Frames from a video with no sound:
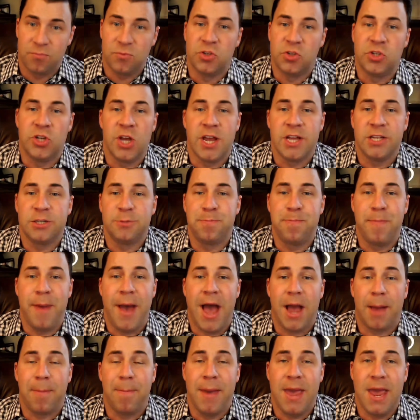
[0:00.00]
Jane's
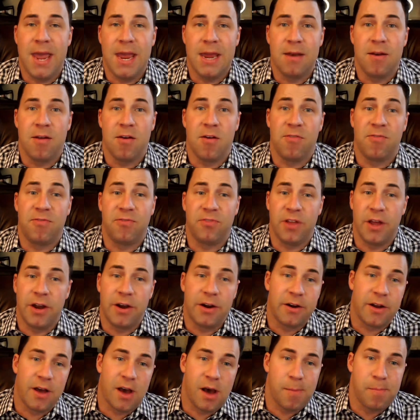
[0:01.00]
back pain
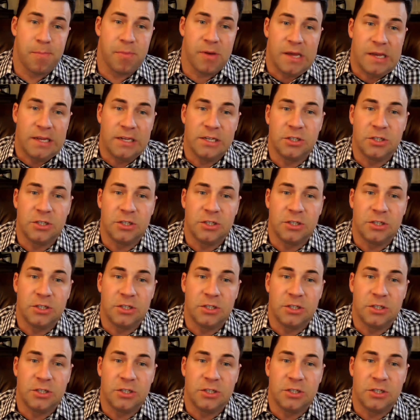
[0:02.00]
flared up.